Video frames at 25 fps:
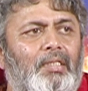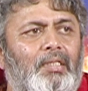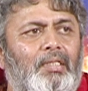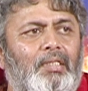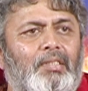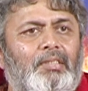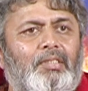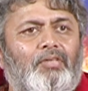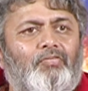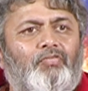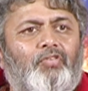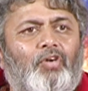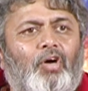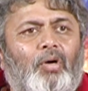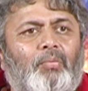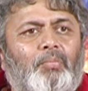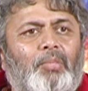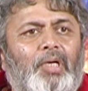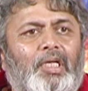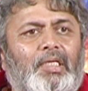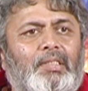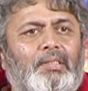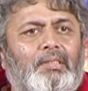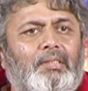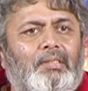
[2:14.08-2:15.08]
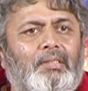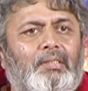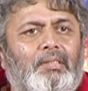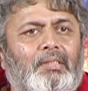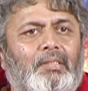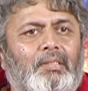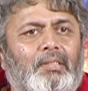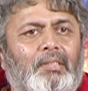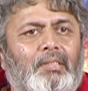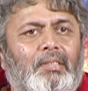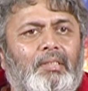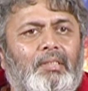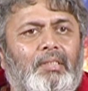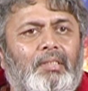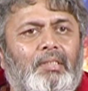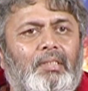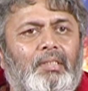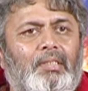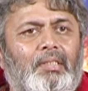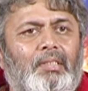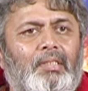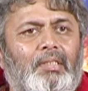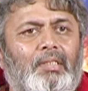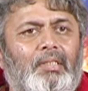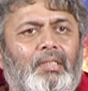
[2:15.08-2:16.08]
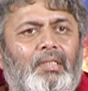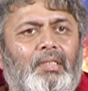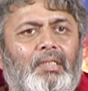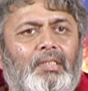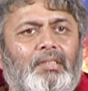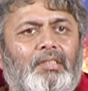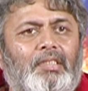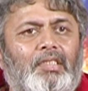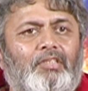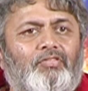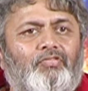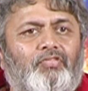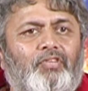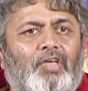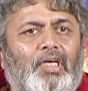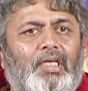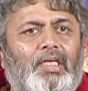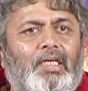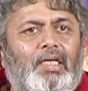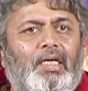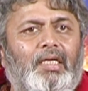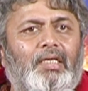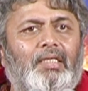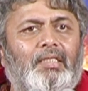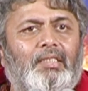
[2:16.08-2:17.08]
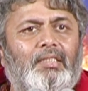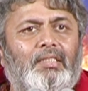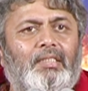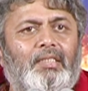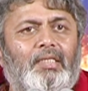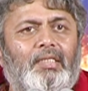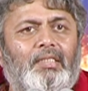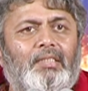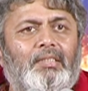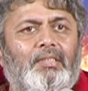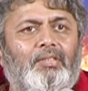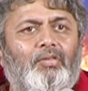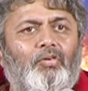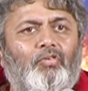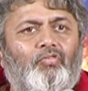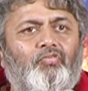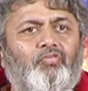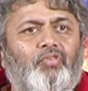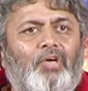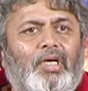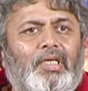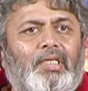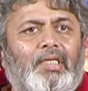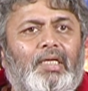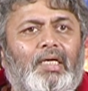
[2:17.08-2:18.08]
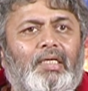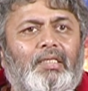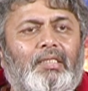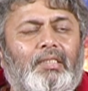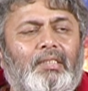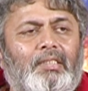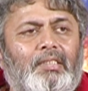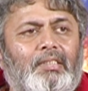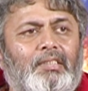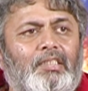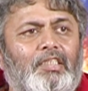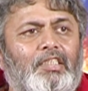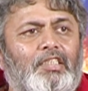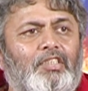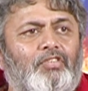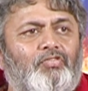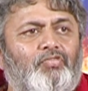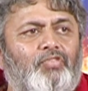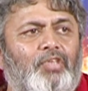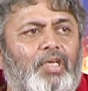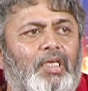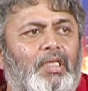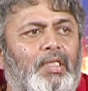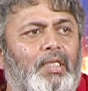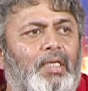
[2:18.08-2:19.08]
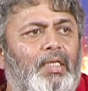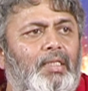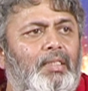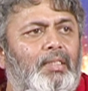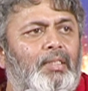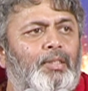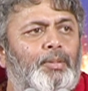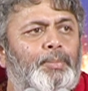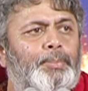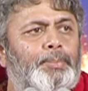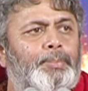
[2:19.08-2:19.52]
It's a formless, it's infinite. There is no finite, it's infinite.